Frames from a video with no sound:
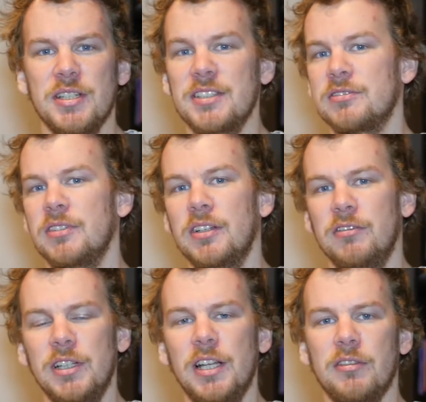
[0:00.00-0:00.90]
Is a
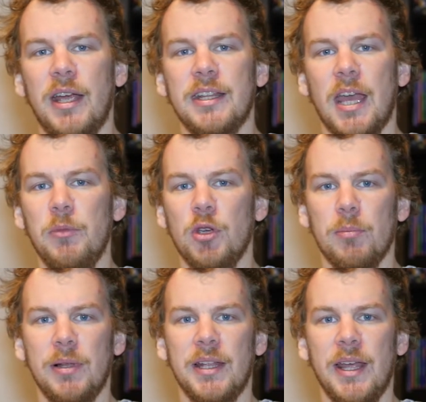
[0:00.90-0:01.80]
really great game. You can
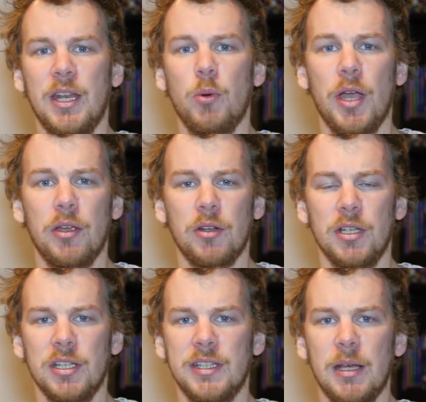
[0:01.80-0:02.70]
play it anywhere, you don't
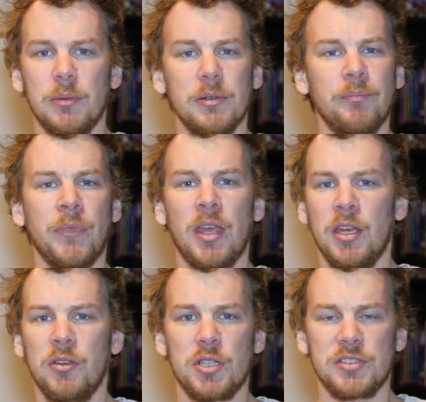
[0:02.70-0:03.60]
need a table,
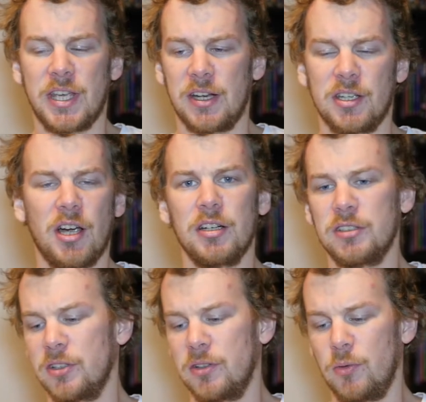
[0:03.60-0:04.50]
you just get a card,
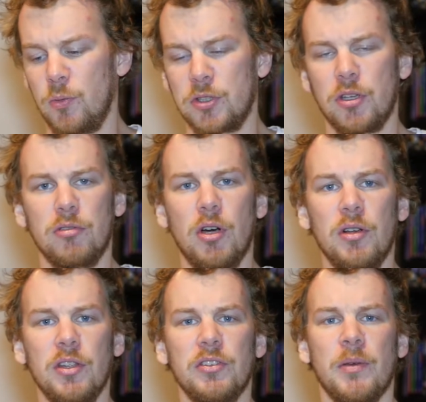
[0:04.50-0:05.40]
what your
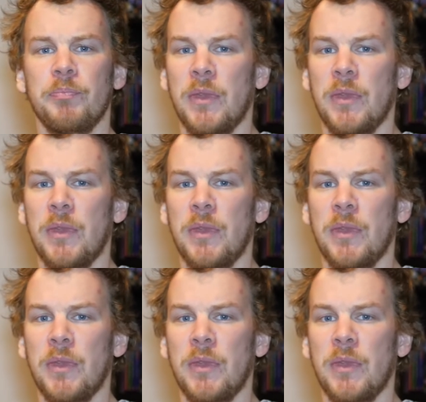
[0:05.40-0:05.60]
role is.